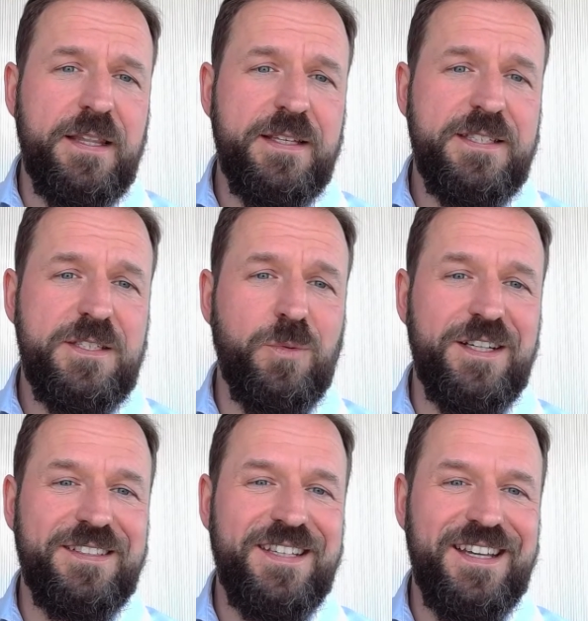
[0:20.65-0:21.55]
this is what
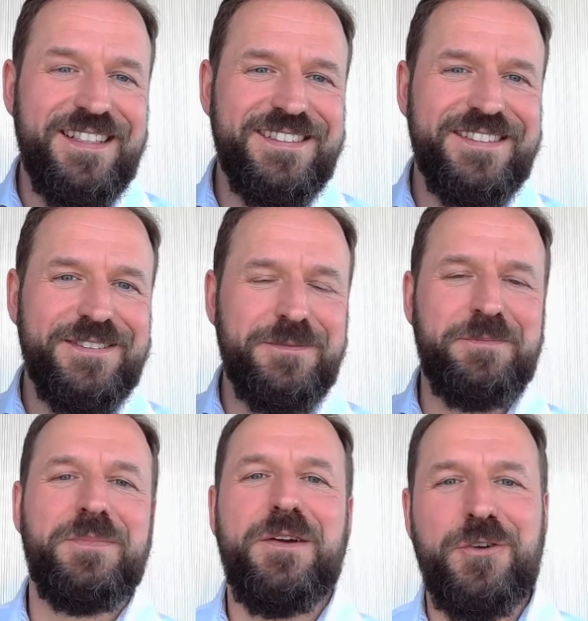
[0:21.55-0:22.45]
it takes
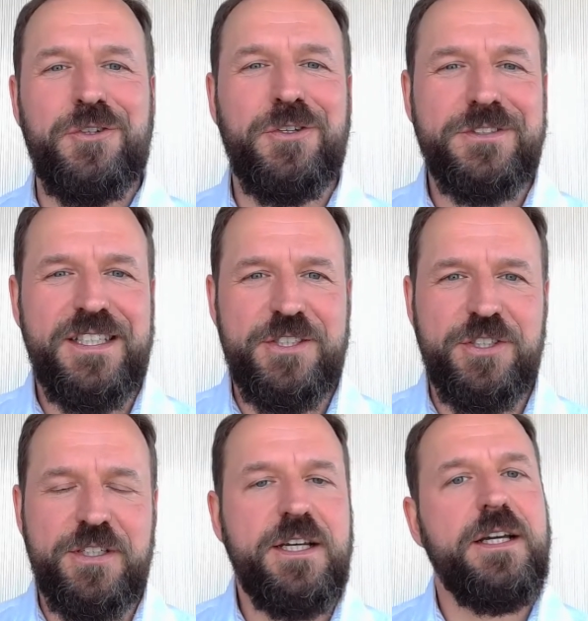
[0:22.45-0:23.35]
for an
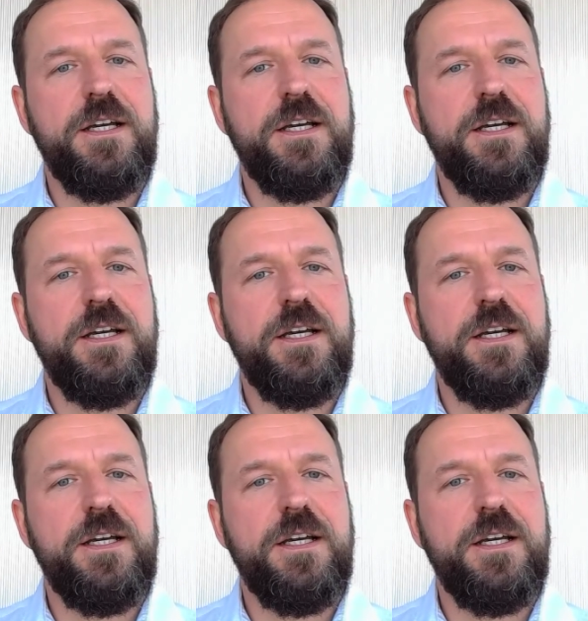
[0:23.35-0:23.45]
organization